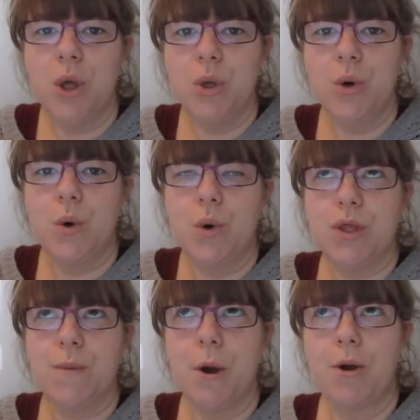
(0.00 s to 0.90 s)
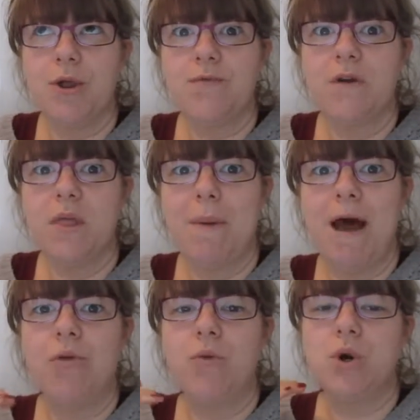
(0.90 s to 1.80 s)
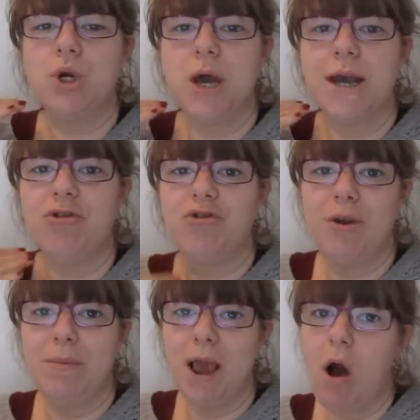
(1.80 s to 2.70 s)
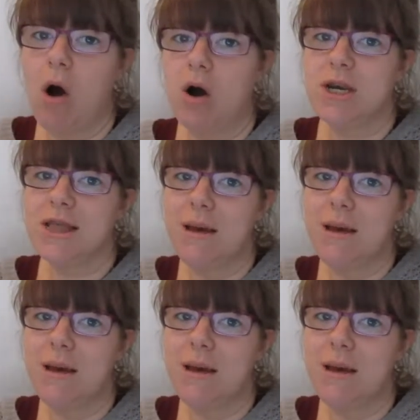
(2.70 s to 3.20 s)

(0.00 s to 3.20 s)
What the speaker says: you're supposed to run the bath water extremely hot,